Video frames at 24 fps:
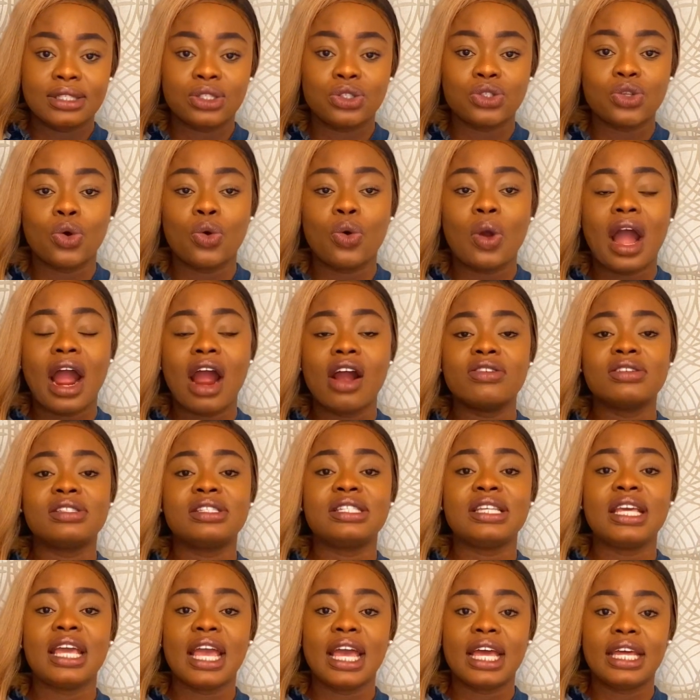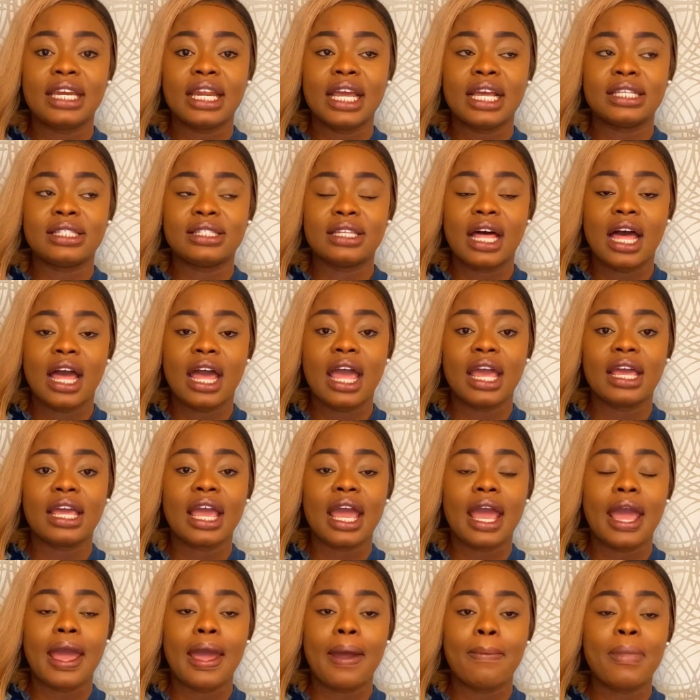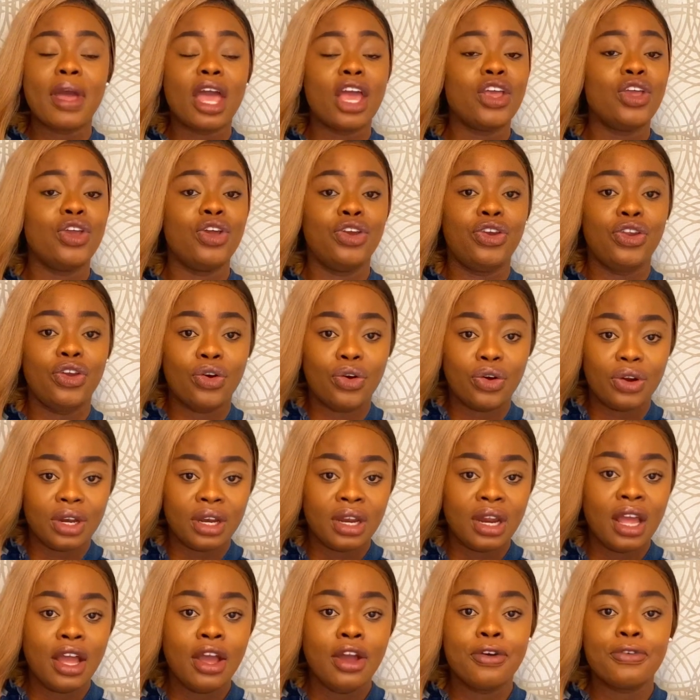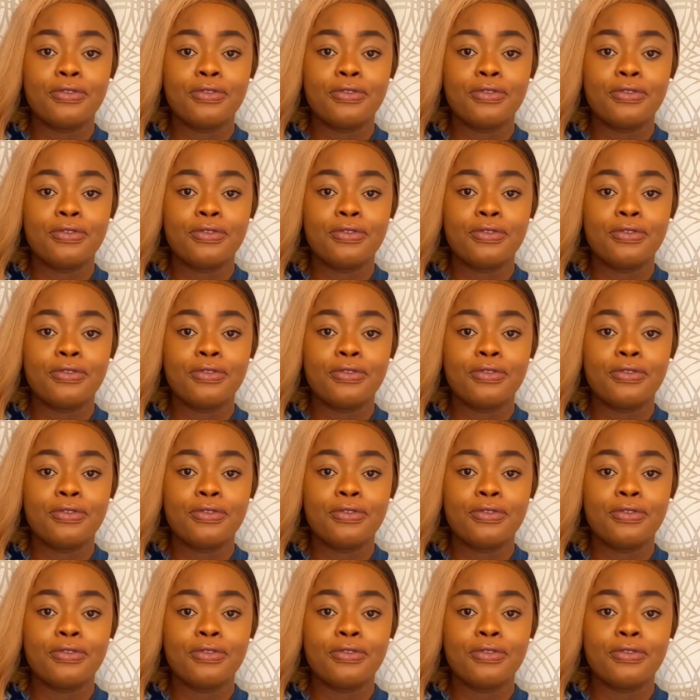So RCN is like a union